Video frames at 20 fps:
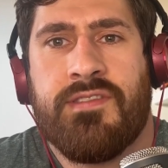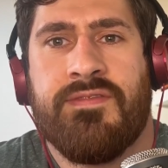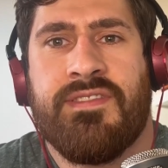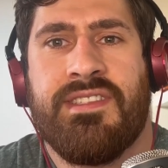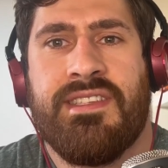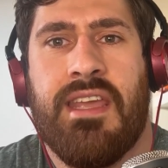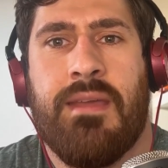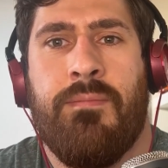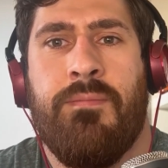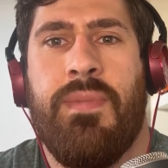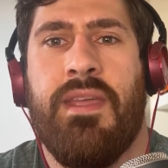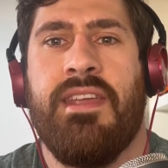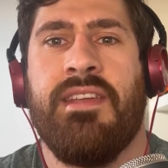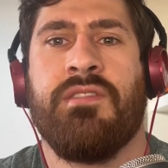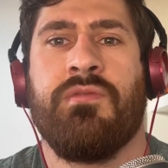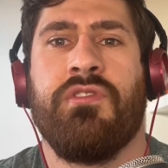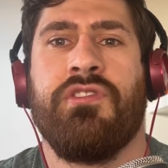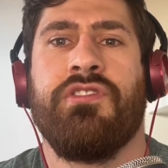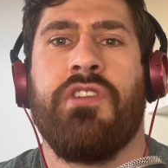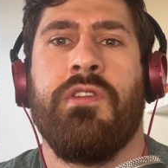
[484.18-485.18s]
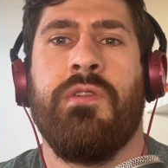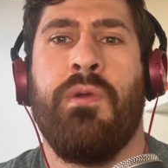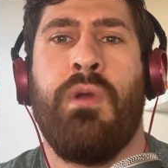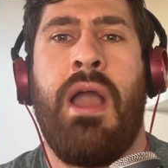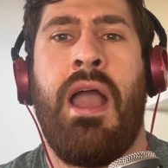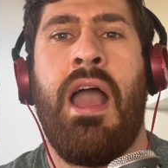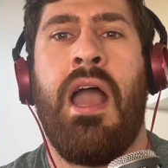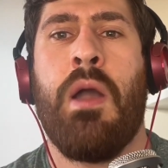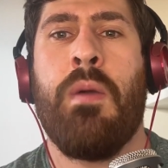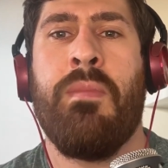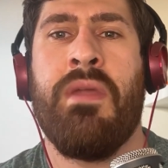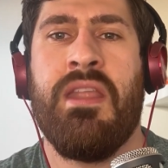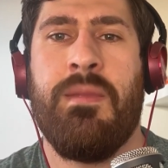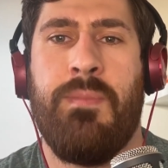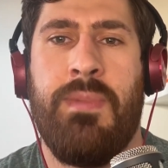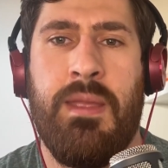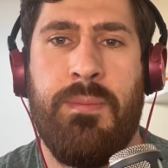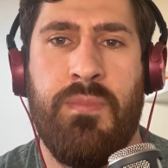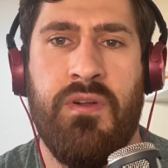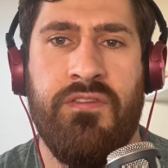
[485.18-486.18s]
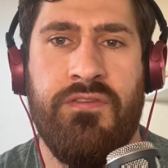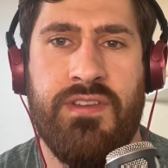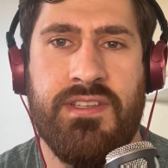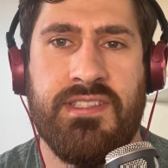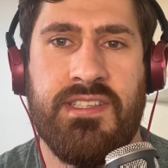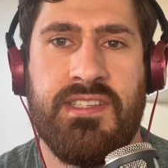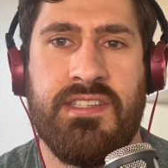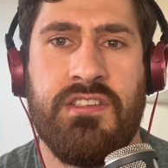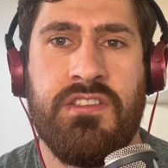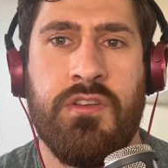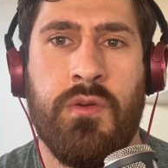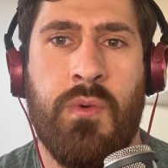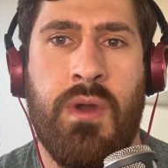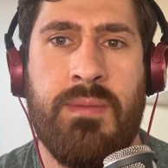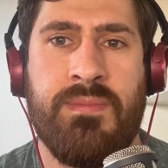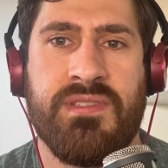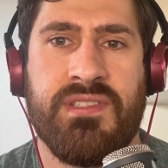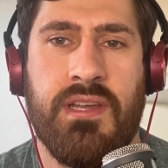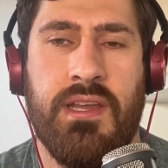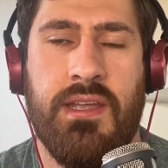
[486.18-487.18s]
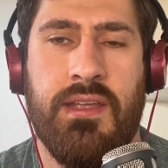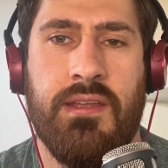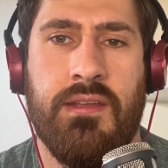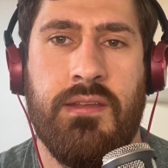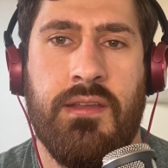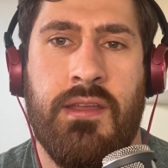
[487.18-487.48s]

of CMPs will show you how many people visited your website,